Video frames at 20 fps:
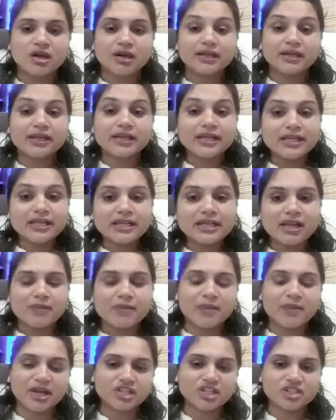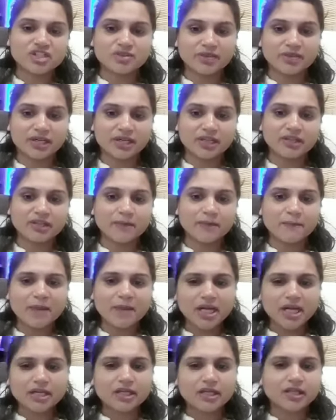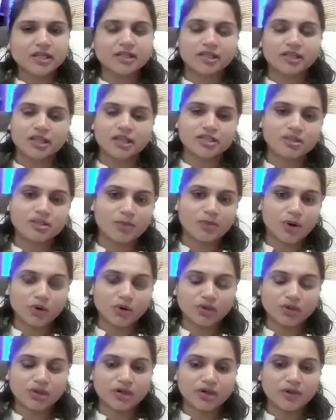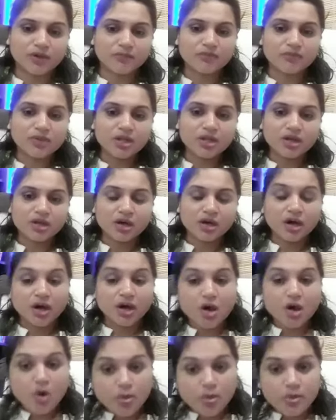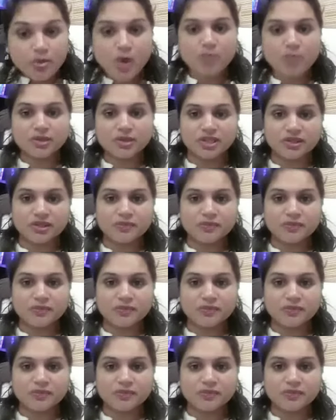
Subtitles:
clinical management and the practical things about the homeopathy.